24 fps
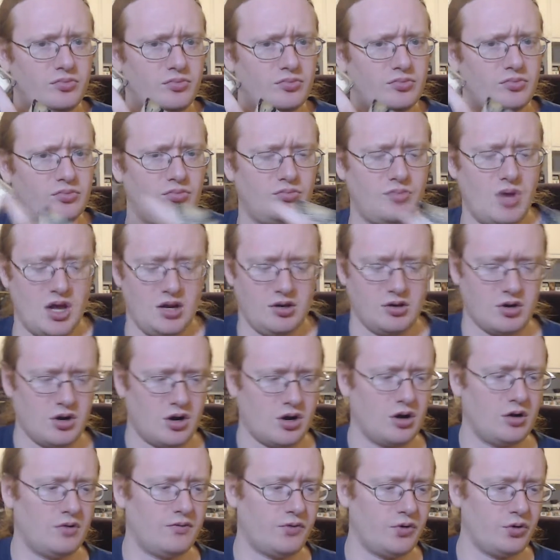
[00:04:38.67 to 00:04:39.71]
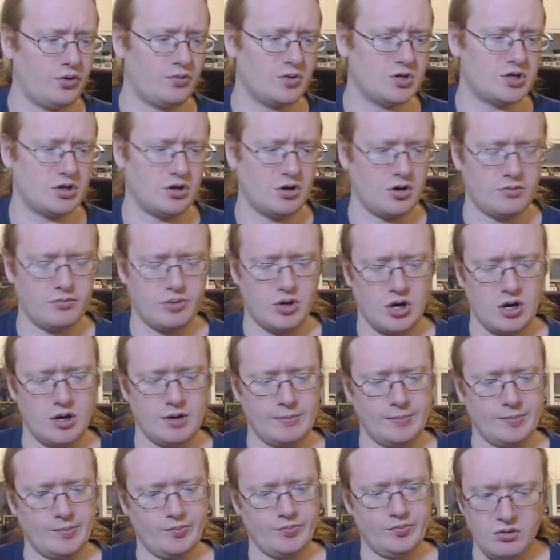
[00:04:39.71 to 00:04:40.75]
main card for the return part.
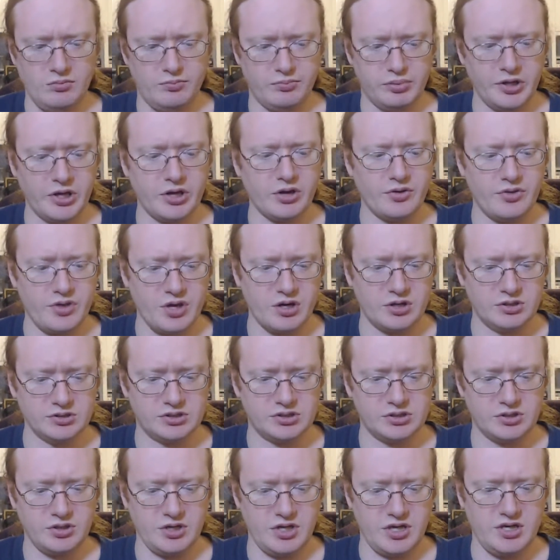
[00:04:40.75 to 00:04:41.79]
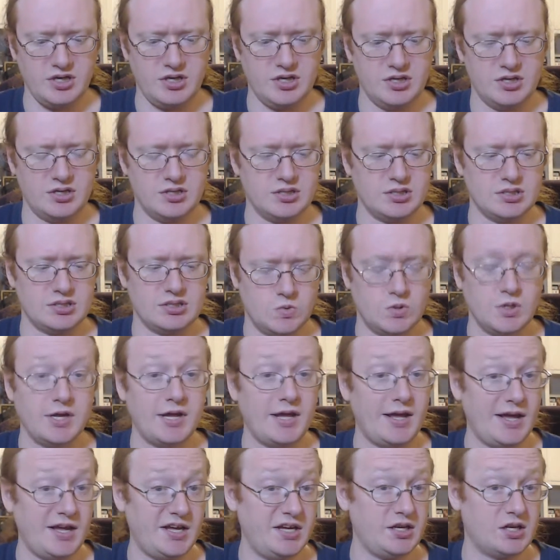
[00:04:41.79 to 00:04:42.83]
Blood on the Altar is
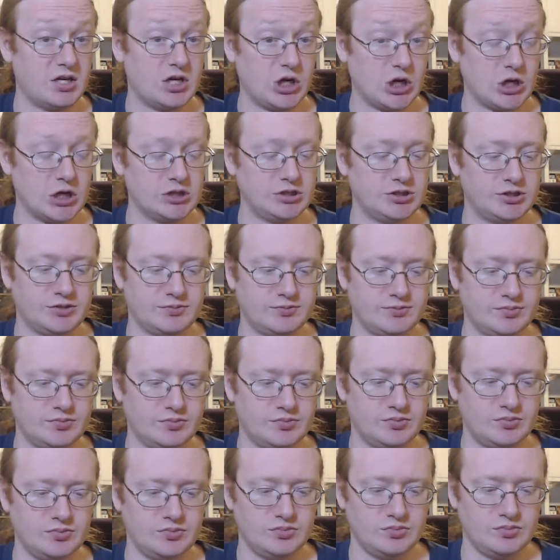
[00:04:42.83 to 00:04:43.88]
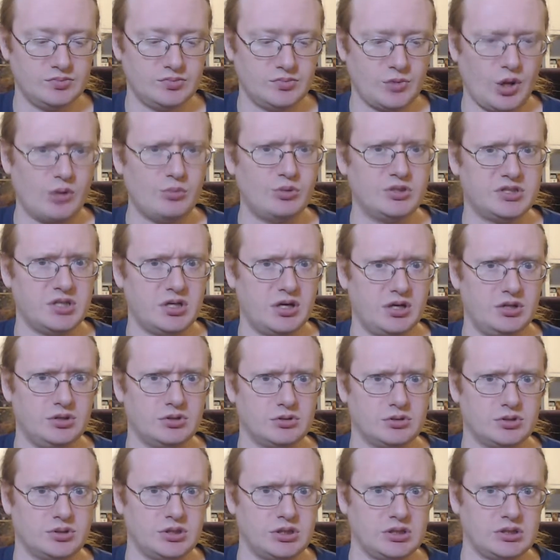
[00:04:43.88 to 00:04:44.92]
8 cards. That was an
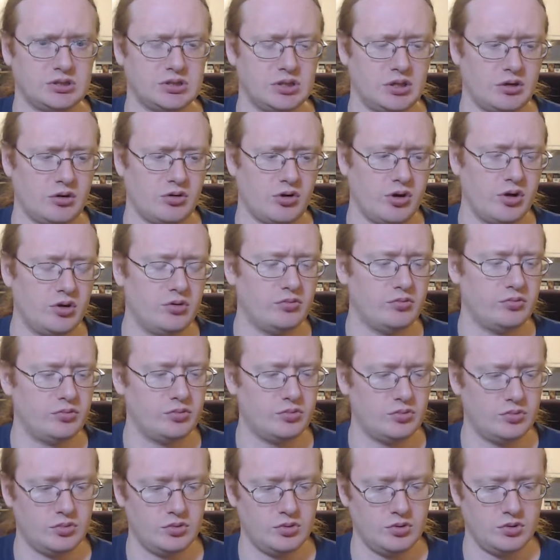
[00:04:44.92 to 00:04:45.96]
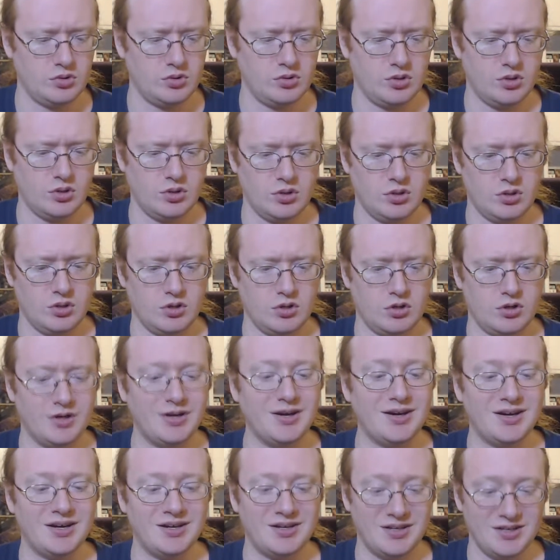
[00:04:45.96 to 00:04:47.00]
interesting scenario.